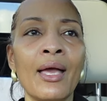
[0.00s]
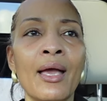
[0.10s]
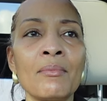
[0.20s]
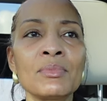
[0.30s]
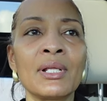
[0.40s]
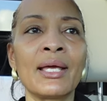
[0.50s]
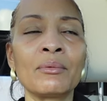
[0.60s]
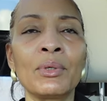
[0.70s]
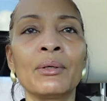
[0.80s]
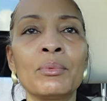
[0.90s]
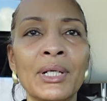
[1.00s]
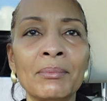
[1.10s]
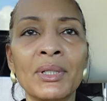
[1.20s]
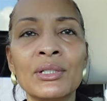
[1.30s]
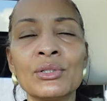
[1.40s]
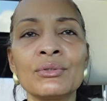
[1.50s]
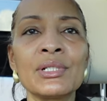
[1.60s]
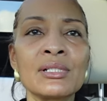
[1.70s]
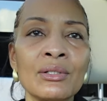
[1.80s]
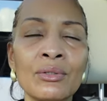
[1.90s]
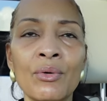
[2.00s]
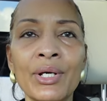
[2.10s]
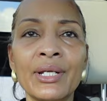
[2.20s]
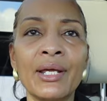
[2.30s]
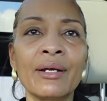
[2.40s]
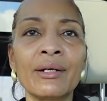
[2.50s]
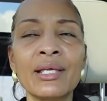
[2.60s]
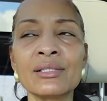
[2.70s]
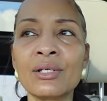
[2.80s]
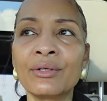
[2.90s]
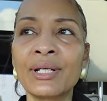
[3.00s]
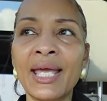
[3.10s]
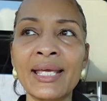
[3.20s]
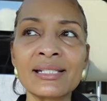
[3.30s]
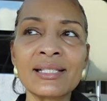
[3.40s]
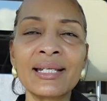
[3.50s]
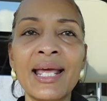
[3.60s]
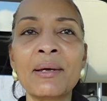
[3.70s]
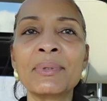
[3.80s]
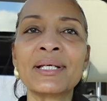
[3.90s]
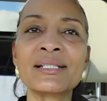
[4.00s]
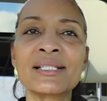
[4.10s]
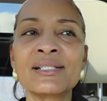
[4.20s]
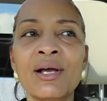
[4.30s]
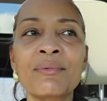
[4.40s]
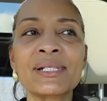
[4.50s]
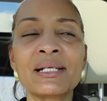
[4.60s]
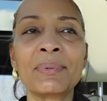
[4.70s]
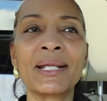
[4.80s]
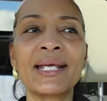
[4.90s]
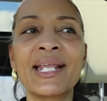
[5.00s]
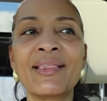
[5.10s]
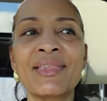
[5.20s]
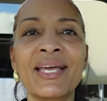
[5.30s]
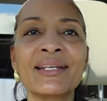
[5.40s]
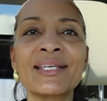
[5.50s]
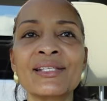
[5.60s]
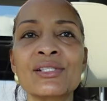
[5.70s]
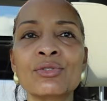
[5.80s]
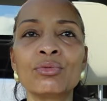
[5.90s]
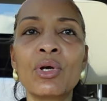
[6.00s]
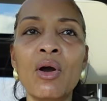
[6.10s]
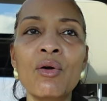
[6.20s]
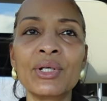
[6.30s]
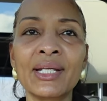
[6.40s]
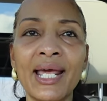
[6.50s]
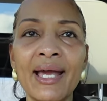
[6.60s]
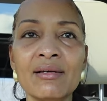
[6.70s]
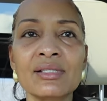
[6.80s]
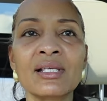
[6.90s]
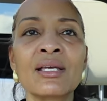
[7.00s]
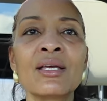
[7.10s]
I'm like, well, what I'm gonna do is go in there and turn the AC down because he's always complaining that it's too cold in the house.